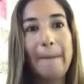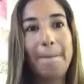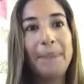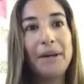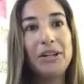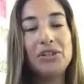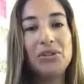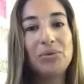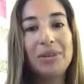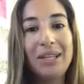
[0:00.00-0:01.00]
There's no
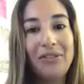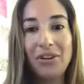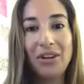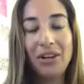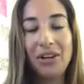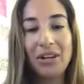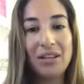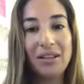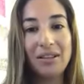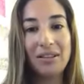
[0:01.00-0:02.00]
need for
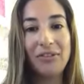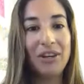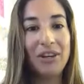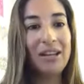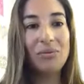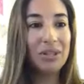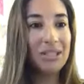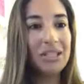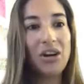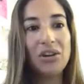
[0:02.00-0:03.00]
anyone to
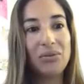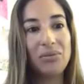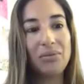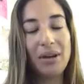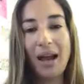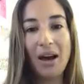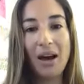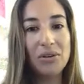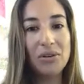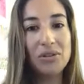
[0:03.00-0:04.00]
tell you how
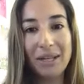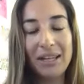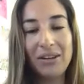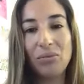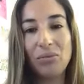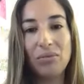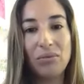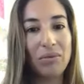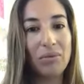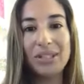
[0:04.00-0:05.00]
to do it
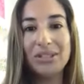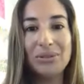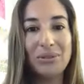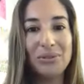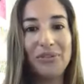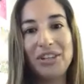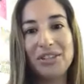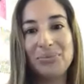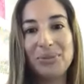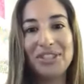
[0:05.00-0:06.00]
or what to do
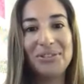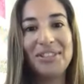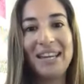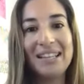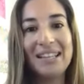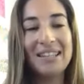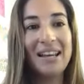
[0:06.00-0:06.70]
first, what to do next.